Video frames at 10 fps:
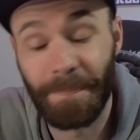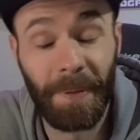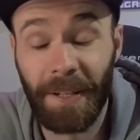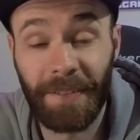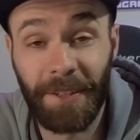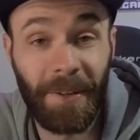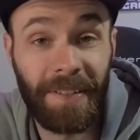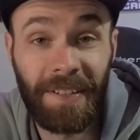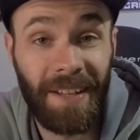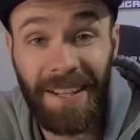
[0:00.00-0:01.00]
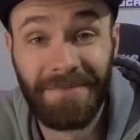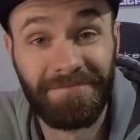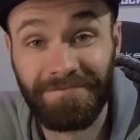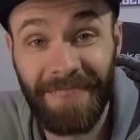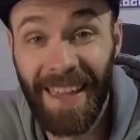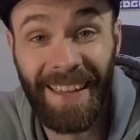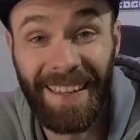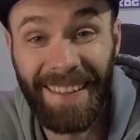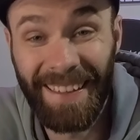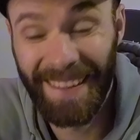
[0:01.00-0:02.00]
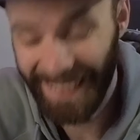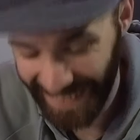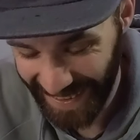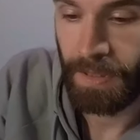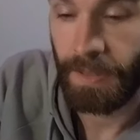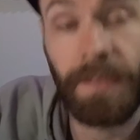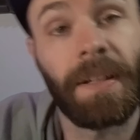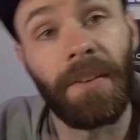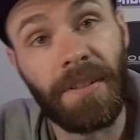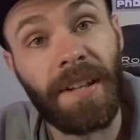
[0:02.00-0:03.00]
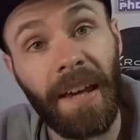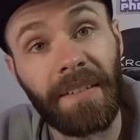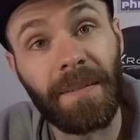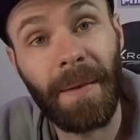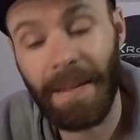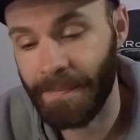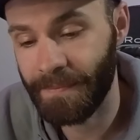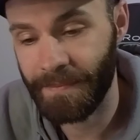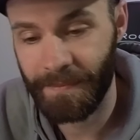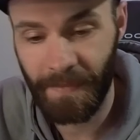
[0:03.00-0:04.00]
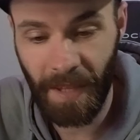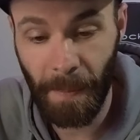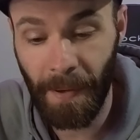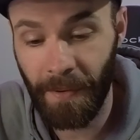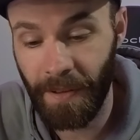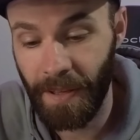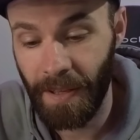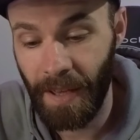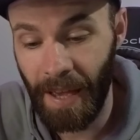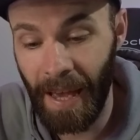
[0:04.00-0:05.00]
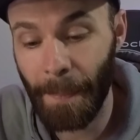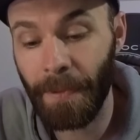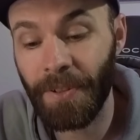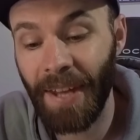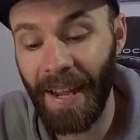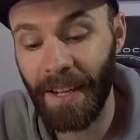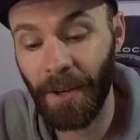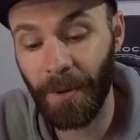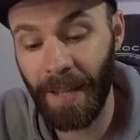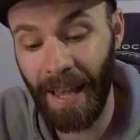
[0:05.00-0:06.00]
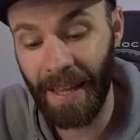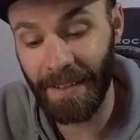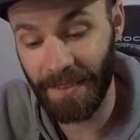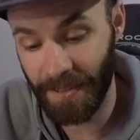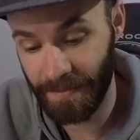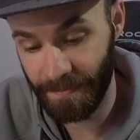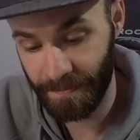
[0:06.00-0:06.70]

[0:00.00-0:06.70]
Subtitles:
But it's a great design. Sarah's texted me about Apple Tango cans.